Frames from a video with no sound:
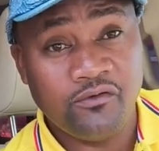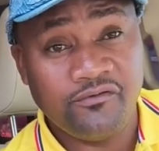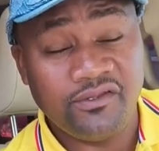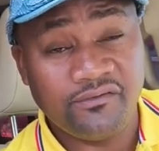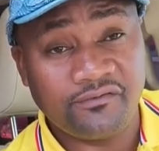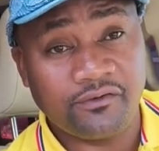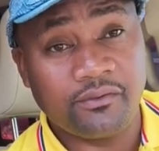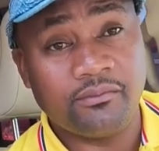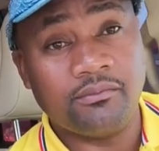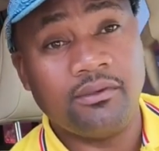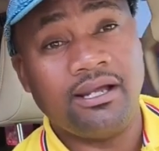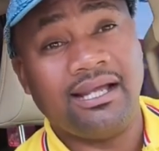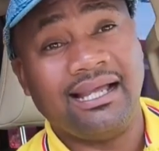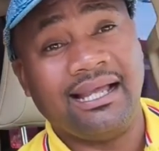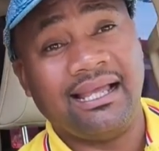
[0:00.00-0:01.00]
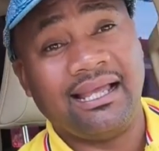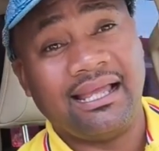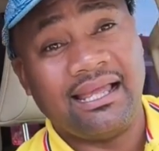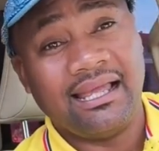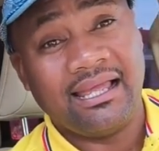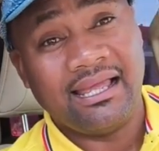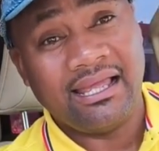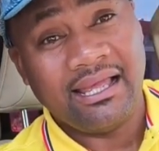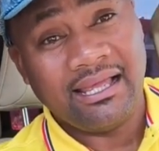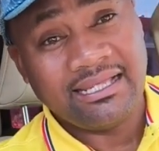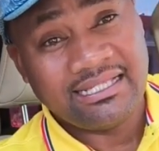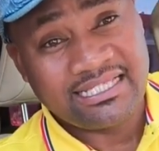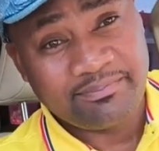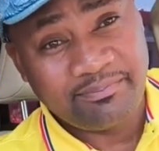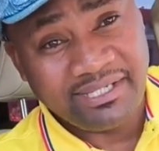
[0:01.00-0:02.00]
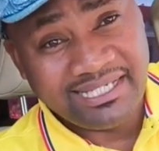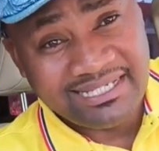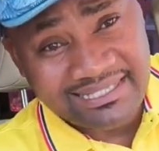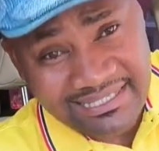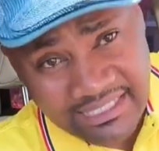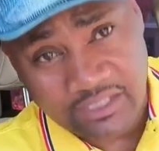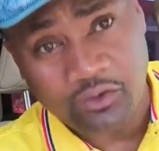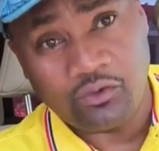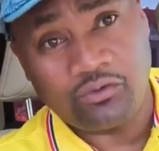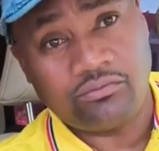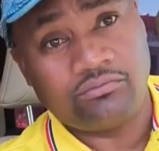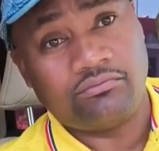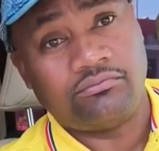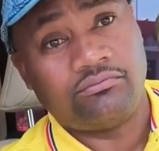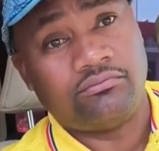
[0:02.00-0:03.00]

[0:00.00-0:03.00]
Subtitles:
moving from speed zero